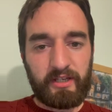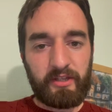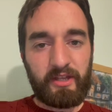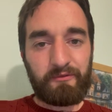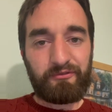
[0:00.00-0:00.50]
are
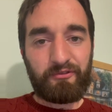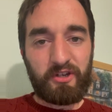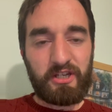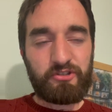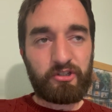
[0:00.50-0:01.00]
then
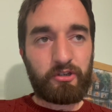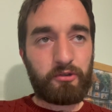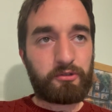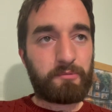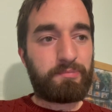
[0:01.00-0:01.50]
free to
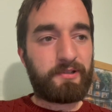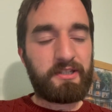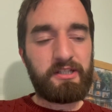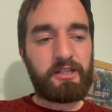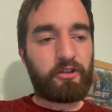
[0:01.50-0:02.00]
go
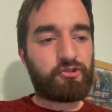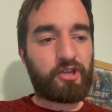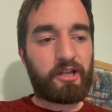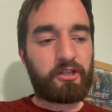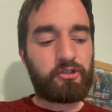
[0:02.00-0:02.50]
completely
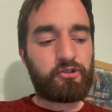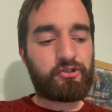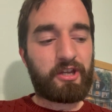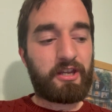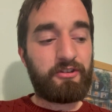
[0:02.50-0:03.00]

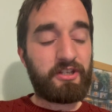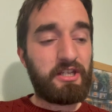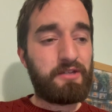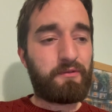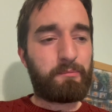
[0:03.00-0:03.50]
unchallenged and
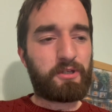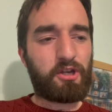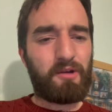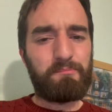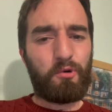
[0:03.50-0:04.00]
even
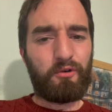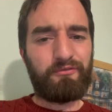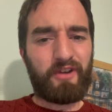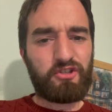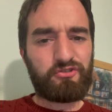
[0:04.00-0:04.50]
become more
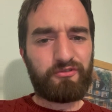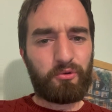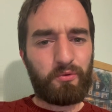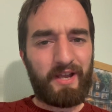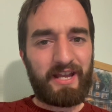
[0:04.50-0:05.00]

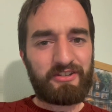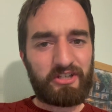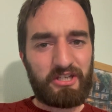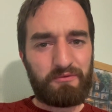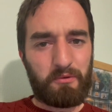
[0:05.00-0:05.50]
vengeful and
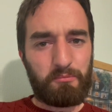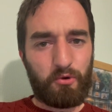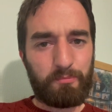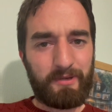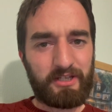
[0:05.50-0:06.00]
even
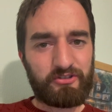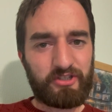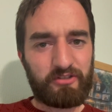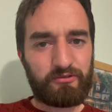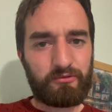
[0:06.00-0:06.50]
more
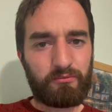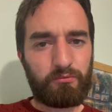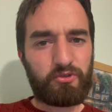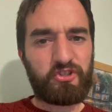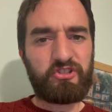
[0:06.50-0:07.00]
bigoted,
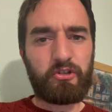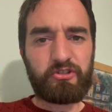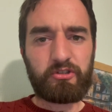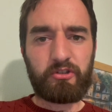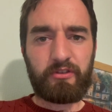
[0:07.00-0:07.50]
which is not
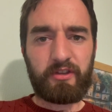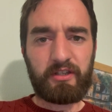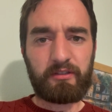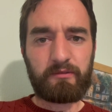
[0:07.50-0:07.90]
a good thing.